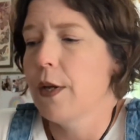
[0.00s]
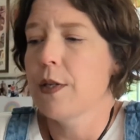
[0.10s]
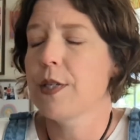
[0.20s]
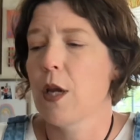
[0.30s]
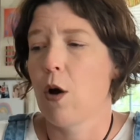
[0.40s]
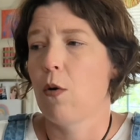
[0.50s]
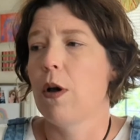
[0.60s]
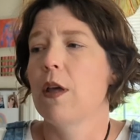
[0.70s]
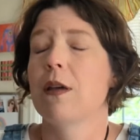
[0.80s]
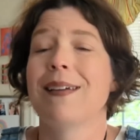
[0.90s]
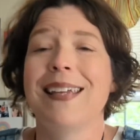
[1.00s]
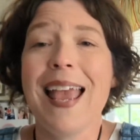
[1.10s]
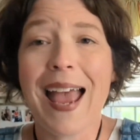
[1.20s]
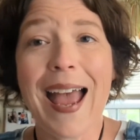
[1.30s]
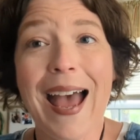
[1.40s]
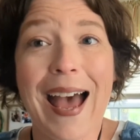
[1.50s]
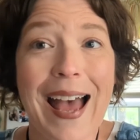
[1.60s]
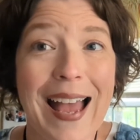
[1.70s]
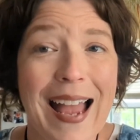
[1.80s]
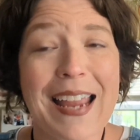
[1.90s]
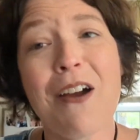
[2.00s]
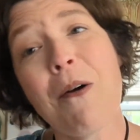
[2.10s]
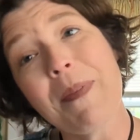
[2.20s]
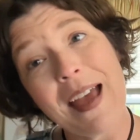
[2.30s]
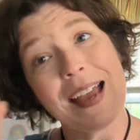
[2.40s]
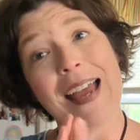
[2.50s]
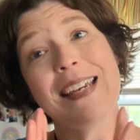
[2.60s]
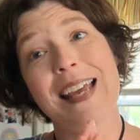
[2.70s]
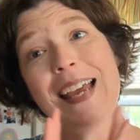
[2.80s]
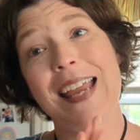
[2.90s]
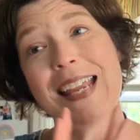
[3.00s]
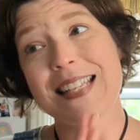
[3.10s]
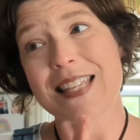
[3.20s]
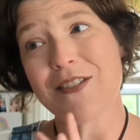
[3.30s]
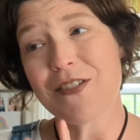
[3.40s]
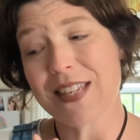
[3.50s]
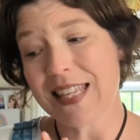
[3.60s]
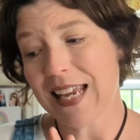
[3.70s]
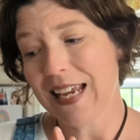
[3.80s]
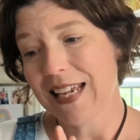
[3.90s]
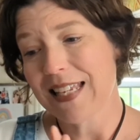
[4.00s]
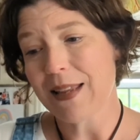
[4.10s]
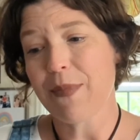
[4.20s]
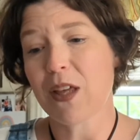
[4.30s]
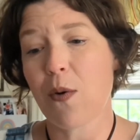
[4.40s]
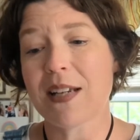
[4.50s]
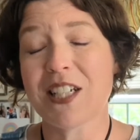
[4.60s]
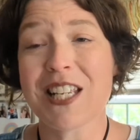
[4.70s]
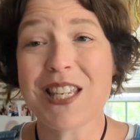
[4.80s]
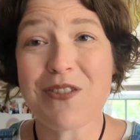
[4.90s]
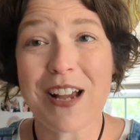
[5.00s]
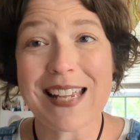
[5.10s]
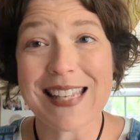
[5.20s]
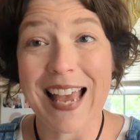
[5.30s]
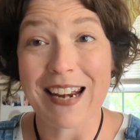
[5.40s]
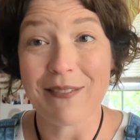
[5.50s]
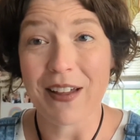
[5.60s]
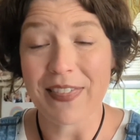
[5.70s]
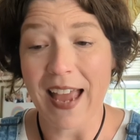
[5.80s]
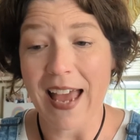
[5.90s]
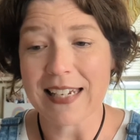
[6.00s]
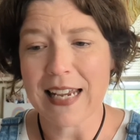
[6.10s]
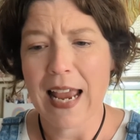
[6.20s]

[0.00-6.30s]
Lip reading: So yeah, I hope that kind of answers some of the questions you guys had about that.